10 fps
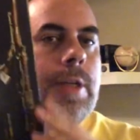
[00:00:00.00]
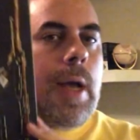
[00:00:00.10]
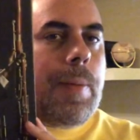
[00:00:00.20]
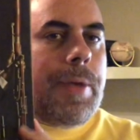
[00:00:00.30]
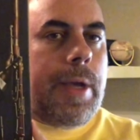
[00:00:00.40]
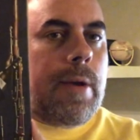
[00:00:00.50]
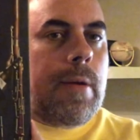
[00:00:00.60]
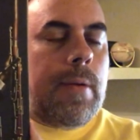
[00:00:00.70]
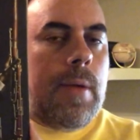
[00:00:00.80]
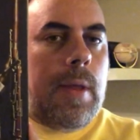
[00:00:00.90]
copy here.
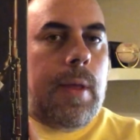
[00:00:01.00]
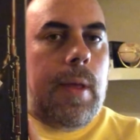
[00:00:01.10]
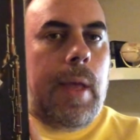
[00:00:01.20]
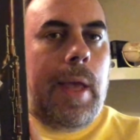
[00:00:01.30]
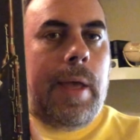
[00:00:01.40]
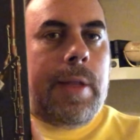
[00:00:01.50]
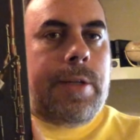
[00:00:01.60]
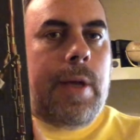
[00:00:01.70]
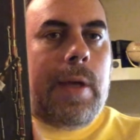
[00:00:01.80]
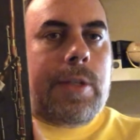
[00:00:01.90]

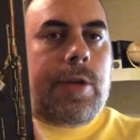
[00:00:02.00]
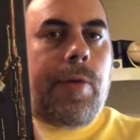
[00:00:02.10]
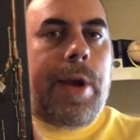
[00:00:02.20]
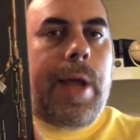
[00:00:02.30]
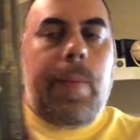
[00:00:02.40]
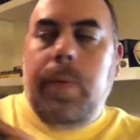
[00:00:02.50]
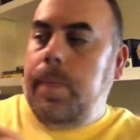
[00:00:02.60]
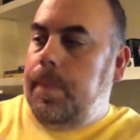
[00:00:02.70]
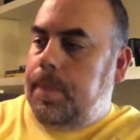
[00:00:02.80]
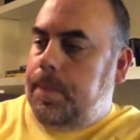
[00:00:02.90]
And it's a great album.